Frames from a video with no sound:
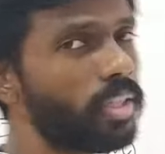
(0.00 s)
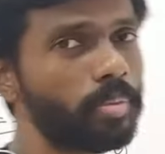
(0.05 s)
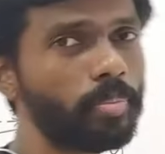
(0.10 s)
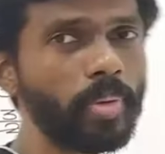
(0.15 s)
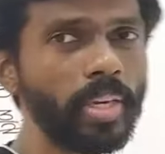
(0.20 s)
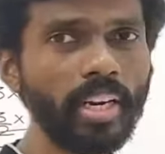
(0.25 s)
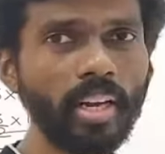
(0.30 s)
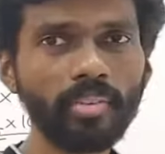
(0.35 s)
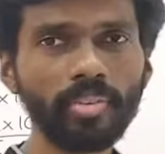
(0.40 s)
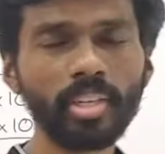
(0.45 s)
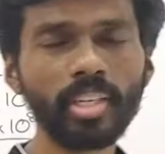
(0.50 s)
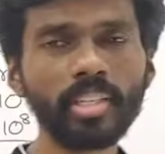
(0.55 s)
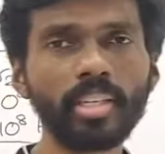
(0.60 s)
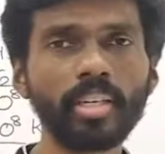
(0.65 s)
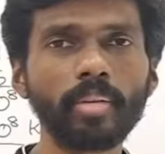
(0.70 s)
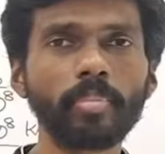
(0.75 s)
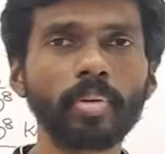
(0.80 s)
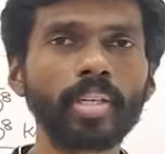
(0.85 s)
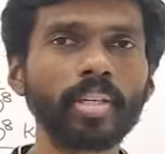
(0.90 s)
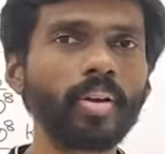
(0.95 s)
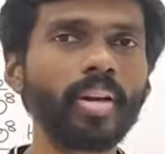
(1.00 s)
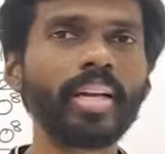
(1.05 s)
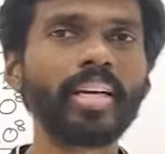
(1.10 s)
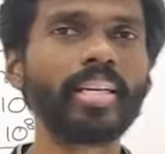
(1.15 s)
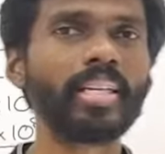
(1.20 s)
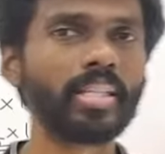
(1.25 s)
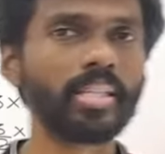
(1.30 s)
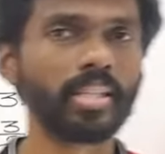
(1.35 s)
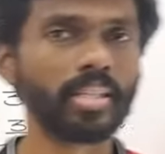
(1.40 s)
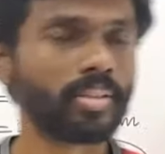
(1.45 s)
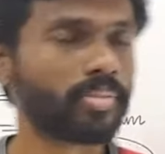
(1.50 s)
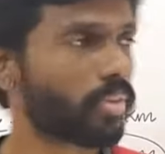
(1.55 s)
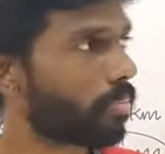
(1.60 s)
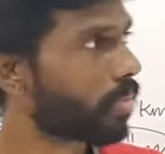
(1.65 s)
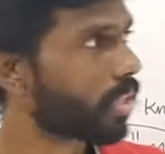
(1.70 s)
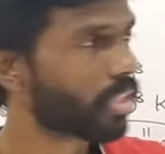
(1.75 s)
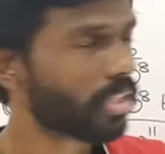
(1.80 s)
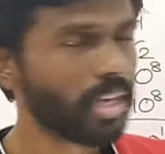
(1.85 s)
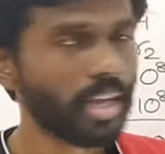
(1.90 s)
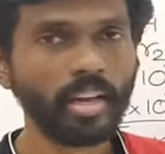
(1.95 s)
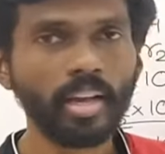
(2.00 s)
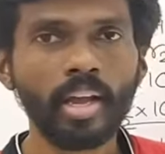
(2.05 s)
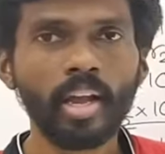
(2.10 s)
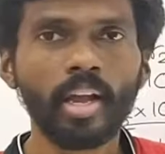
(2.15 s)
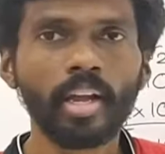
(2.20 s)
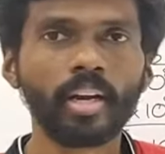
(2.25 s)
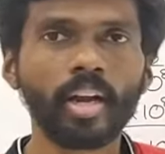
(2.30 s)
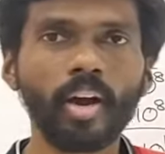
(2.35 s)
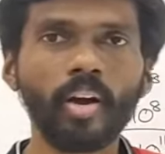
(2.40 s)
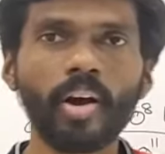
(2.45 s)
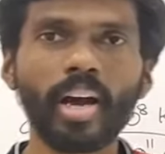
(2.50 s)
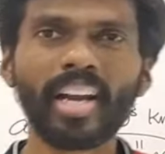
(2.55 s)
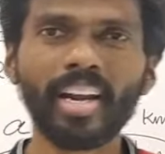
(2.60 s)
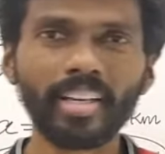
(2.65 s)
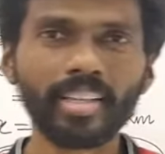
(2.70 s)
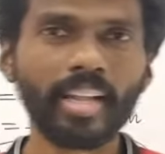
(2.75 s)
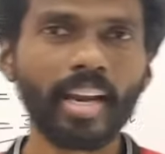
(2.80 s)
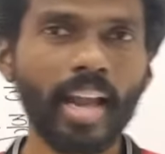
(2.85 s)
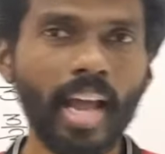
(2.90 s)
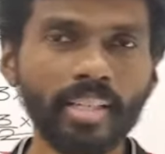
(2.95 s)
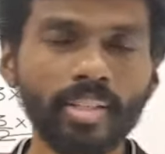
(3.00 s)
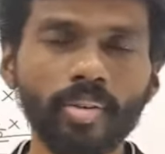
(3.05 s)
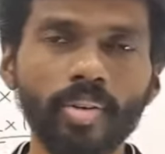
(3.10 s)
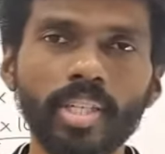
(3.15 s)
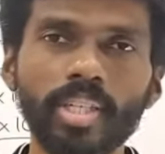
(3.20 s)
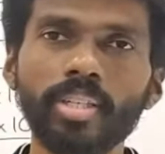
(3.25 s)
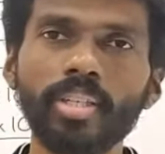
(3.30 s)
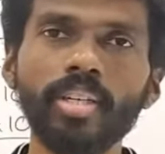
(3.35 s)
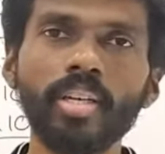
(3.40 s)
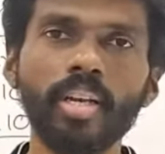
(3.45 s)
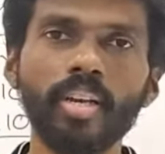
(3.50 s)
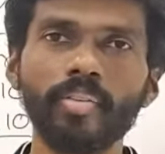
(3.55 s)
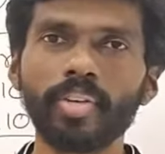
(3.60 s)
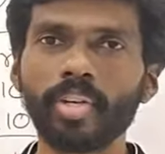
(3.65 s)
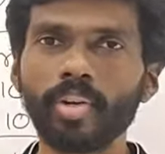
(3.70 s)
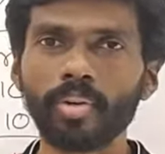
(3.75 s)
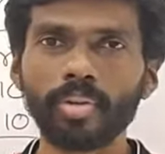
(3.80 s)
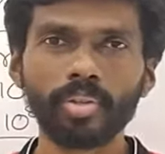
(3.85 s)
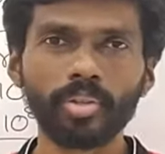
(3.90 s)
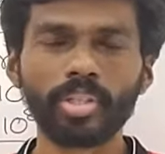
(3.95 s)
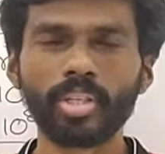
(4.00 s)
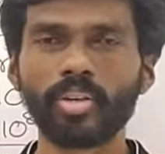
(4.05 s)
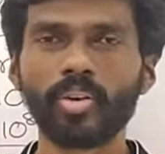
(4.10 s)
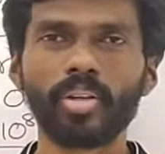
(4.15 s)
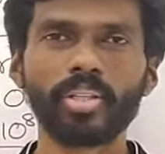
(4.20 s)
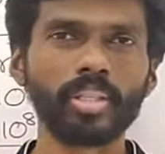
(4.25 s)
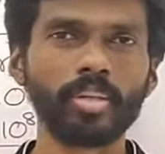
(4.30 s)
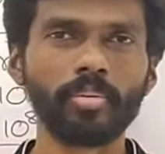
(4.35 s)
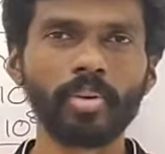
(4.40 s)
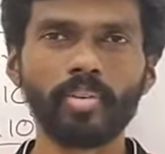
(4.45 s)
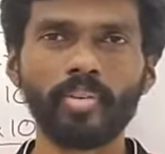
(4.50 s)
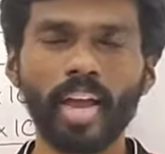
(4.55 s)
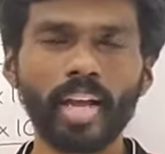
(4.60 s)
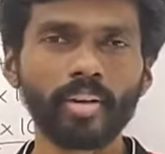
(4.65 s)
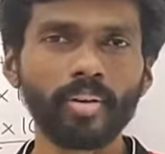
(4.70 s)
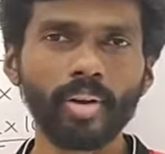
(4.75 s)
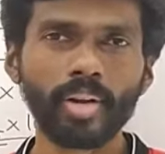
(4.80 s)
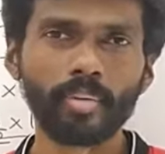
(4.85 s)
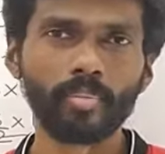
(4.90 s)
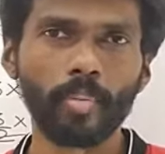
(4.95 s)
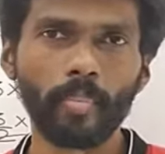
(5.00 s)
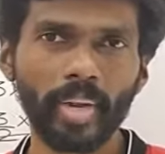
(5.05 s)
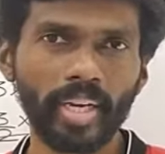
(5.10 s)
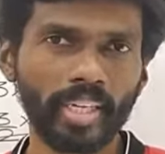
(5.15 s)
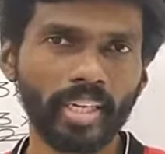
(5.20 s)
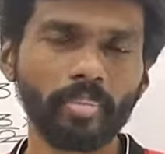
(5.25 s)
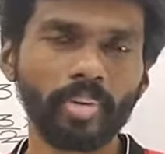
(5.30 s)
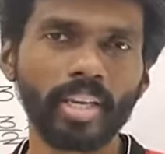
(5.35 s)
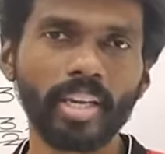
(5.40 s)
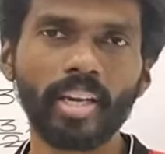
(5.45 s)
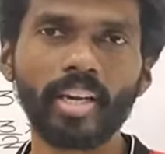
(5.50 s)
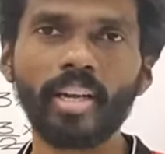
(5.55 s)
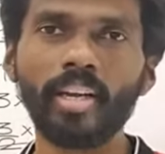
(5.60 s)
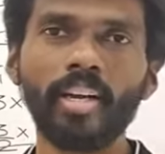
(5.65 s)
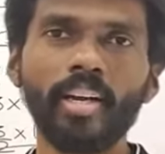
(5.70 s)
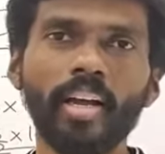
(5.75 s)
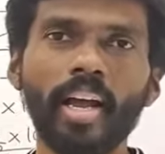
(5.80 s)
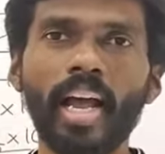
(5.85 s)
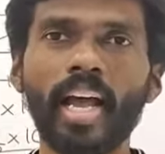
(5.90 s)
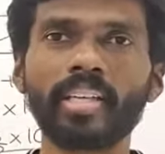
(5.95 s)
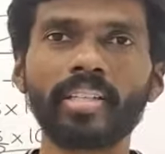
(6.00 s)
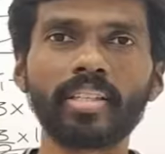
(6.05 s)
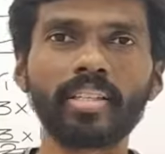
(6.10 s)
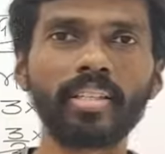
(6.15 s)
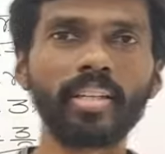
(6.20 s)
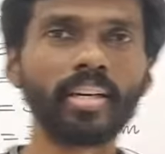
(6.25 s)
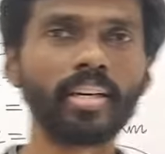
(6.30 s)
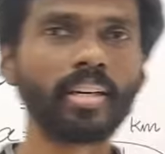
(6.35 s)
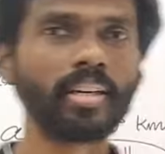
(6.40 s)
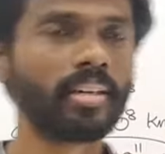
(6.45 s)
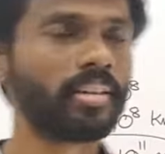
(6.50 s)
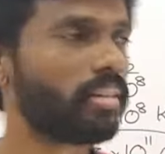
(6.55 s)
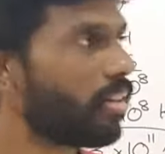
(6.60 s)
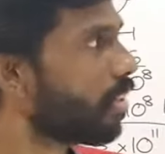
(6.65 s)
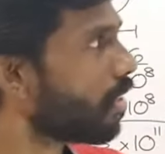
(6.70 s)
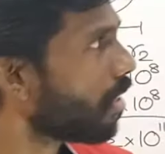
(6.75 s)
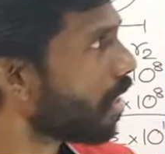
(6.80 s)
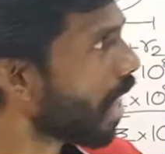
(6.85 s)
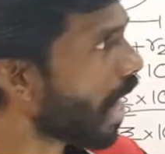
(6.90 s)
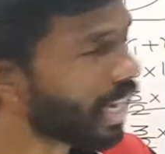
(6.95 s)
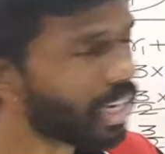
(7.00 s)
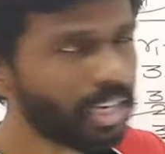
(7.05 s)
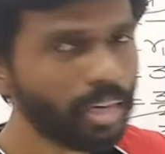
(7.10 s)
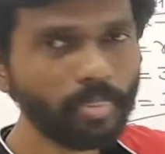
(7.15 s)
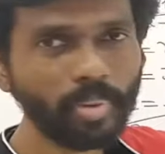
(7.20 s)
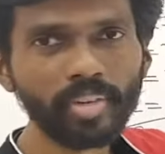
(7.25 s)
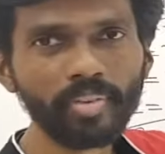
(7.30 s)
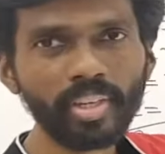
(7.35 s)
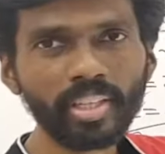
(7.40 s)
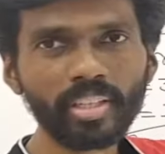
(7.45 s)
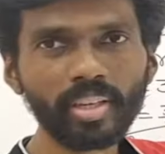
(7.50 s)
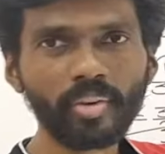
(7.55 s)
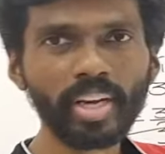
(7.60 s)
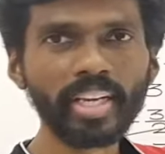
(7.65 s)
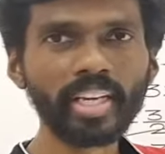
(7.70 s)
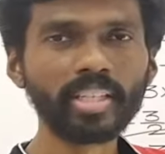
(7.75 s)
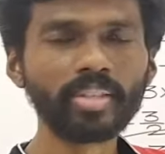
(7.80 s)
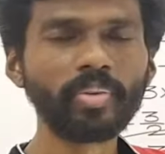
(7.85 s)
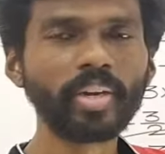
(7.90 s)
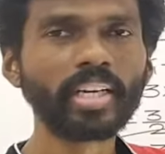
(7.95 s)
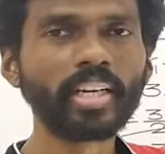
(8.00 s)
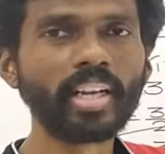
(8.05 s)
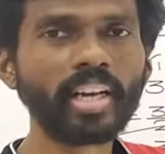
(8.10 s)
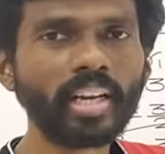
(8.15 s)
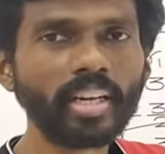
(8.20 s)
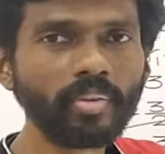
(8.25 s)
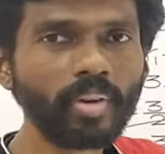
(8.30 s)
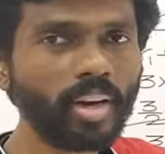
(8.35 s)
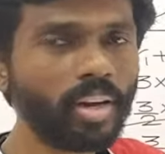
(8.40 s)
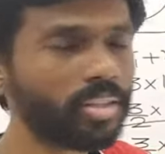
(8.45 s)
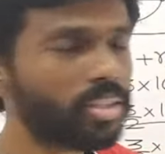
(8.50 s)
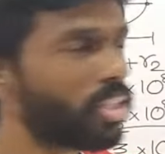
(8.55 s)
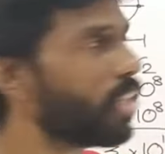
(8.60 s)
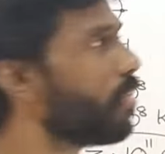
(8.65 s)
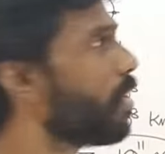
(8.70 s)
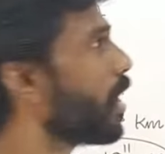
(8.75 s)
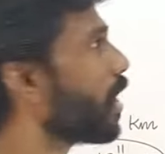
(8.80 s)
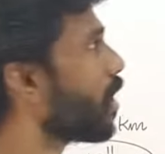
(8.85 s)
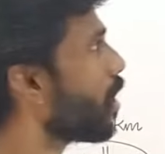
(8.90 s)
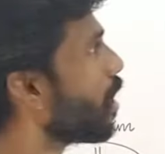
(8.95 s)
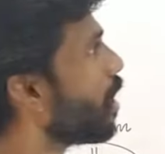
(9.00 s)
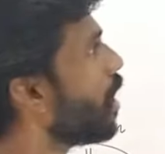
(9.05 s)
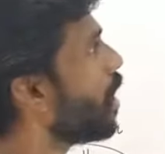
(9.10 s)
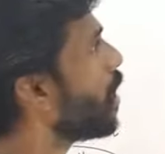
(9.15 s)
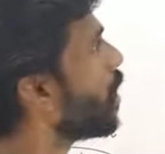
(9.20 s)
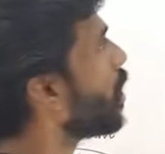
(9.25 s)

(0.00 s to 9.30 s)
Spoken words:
the speed of Earth at a particular distance from the Sun. Now, unlike the last question, we don't use the concept of angular momentum here, as the angle between the radius vector and the velocity vector